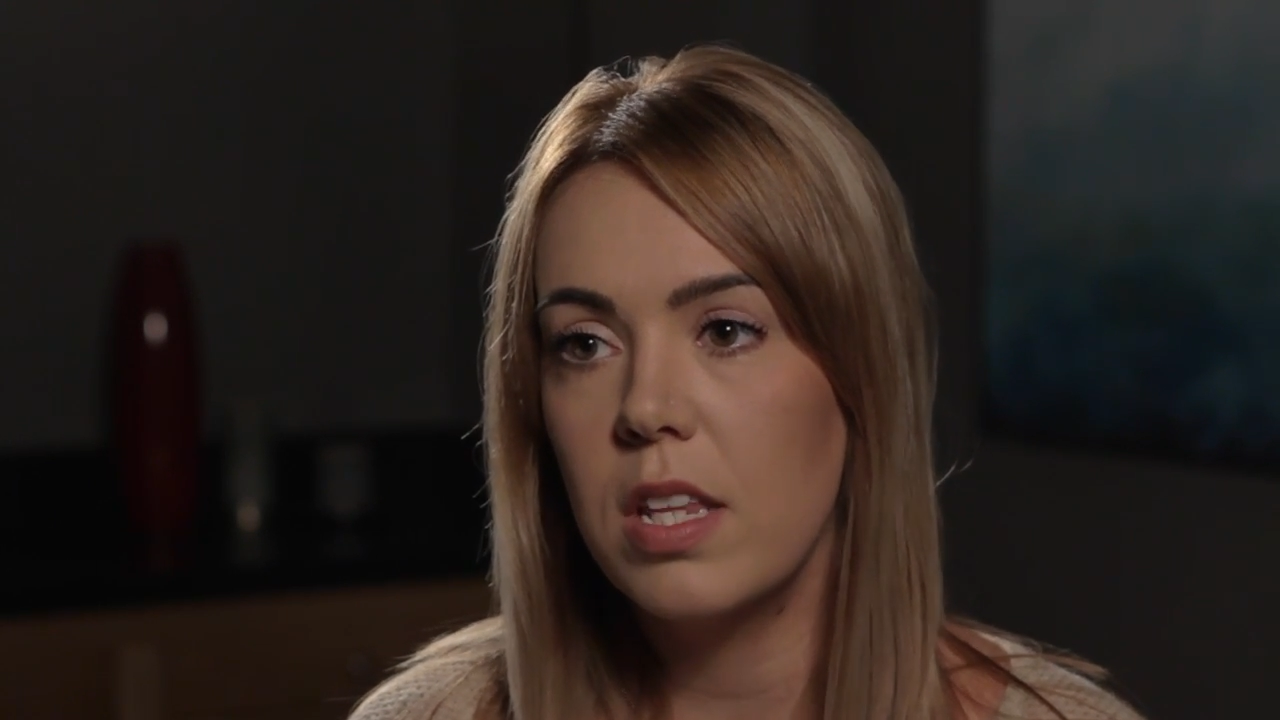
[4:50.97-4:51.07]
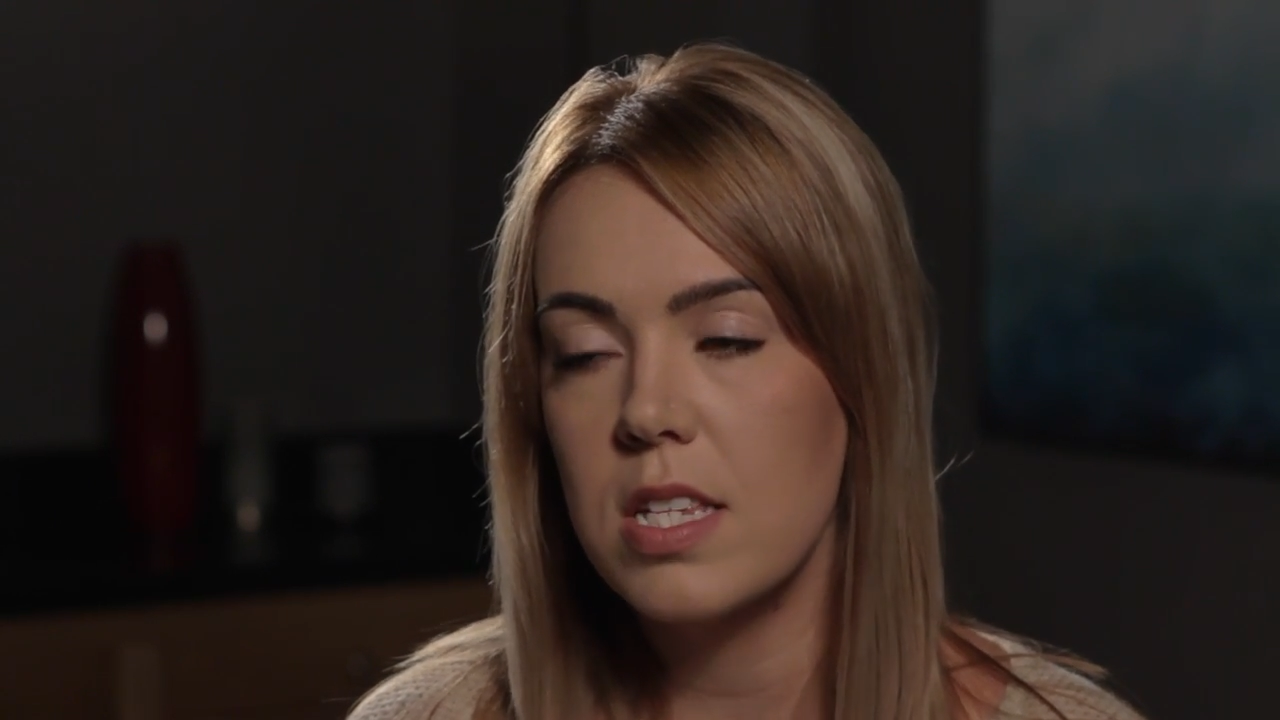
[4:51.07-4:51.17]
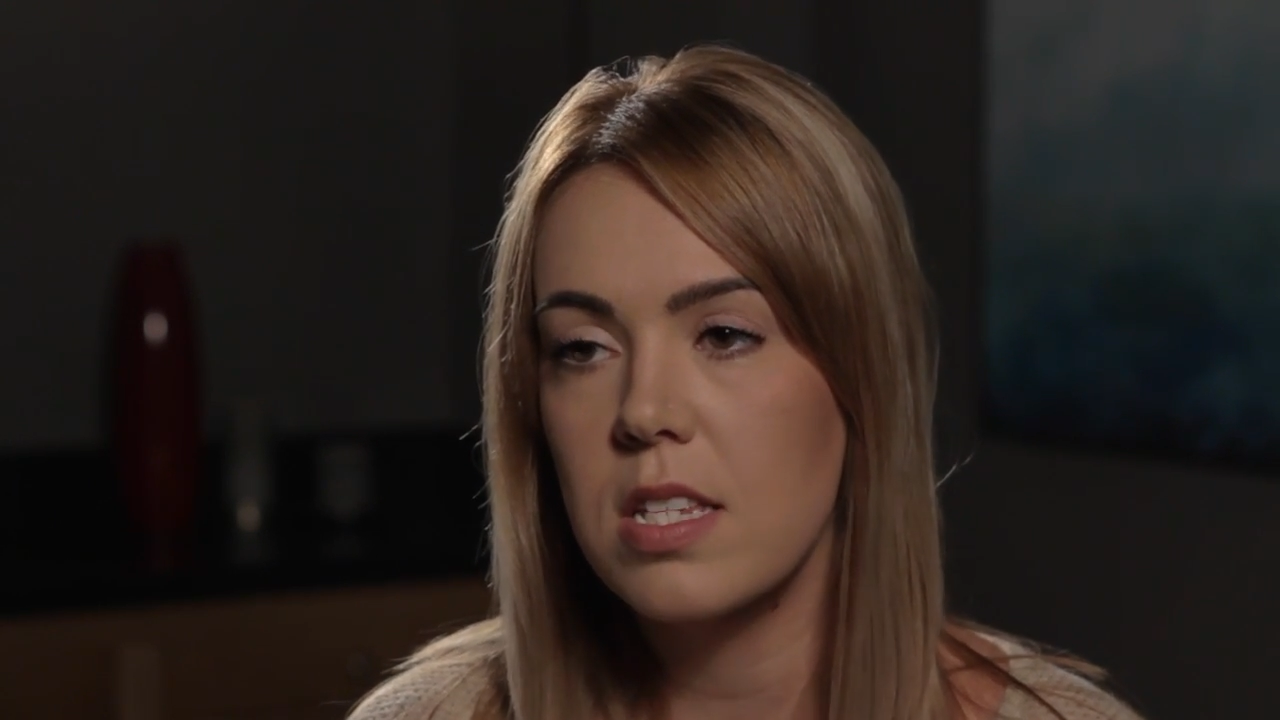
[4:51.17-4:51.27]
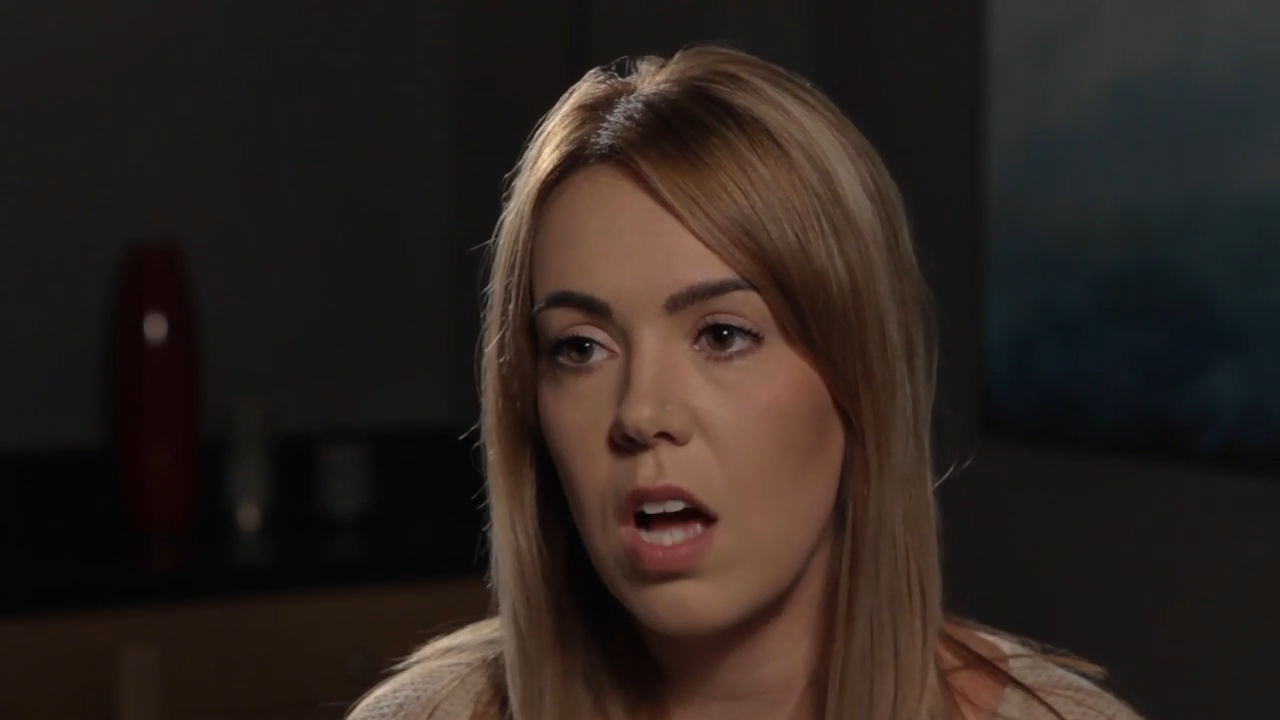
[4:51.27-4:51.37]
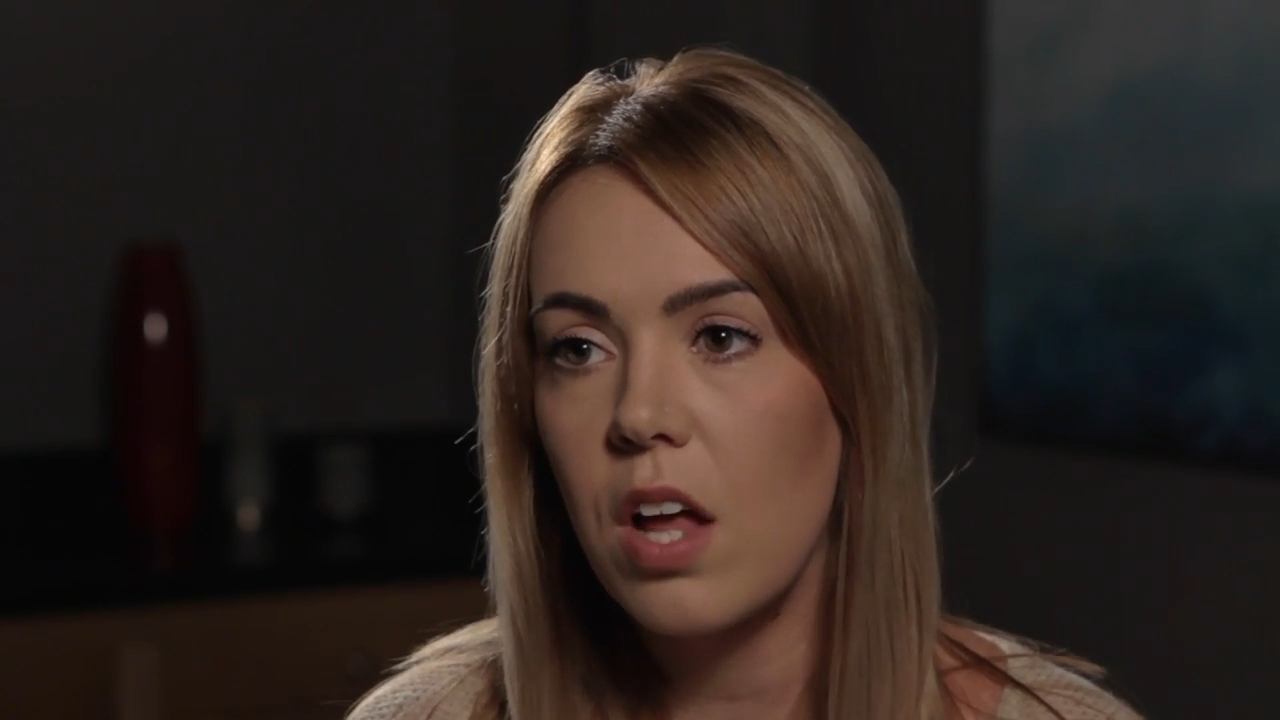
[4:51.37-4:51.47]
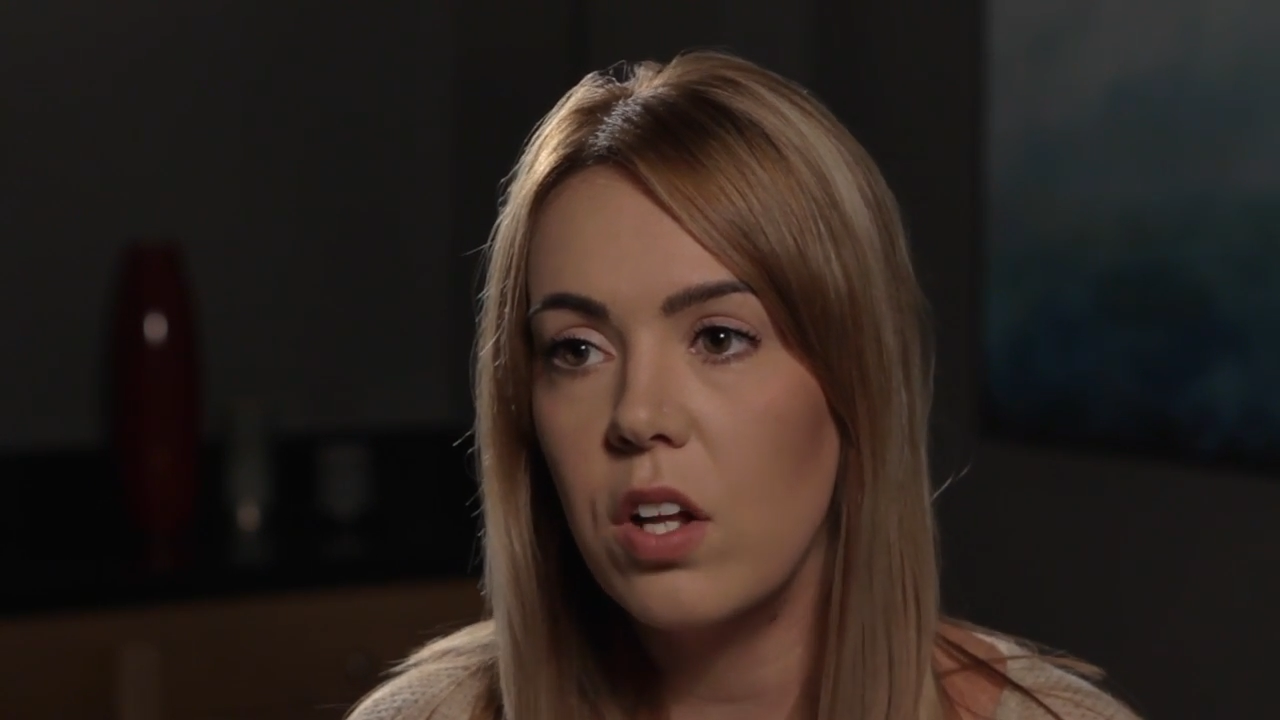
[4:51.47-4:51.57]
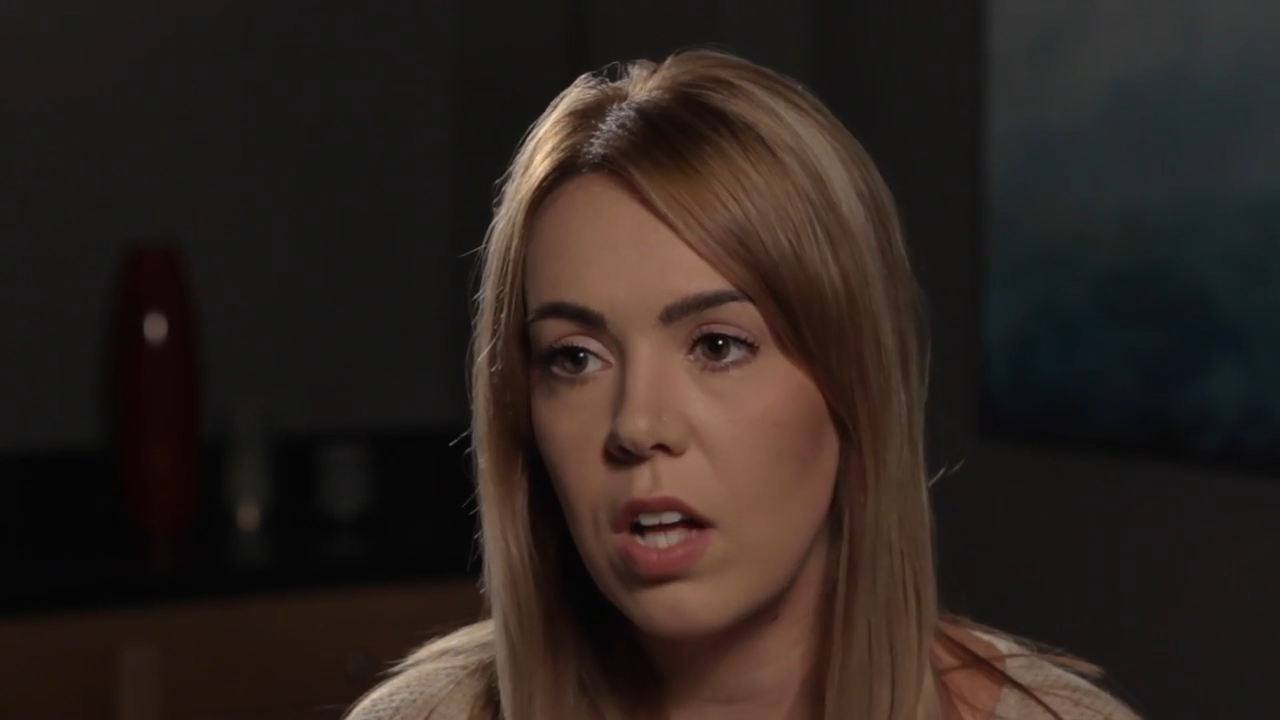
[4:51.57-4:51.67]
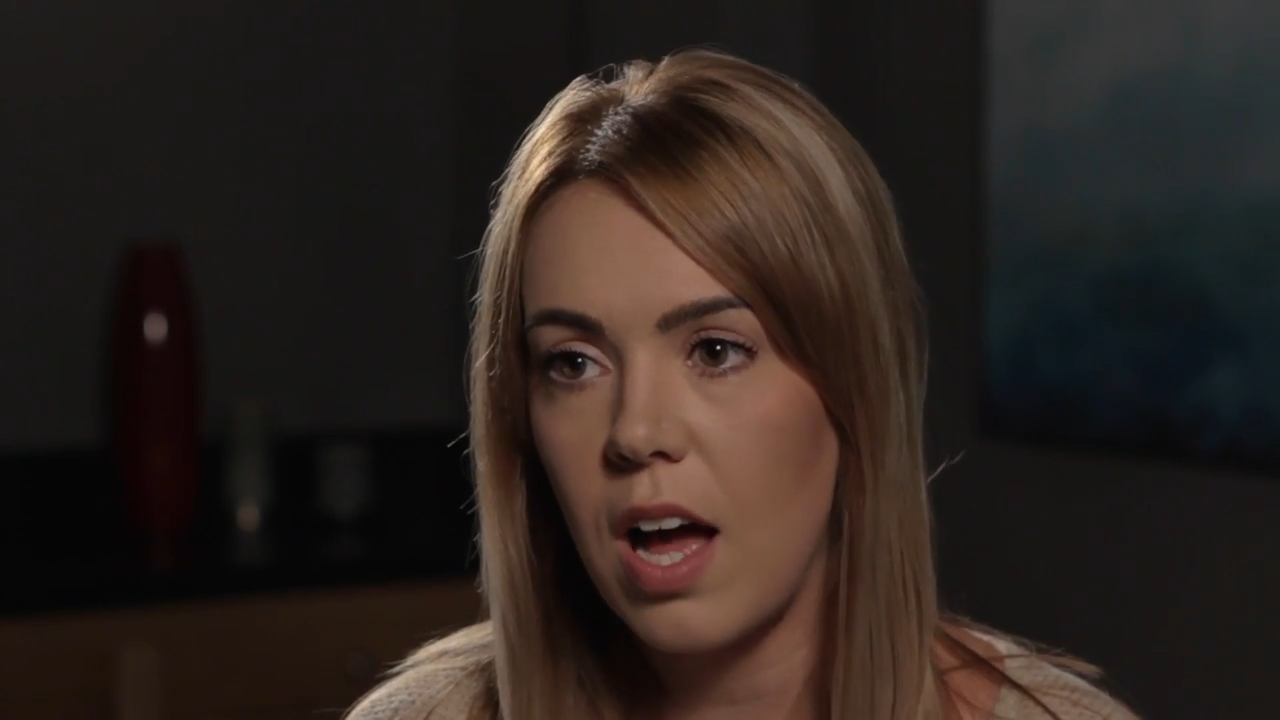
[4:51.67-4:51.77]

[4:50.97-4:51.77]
this Cuddle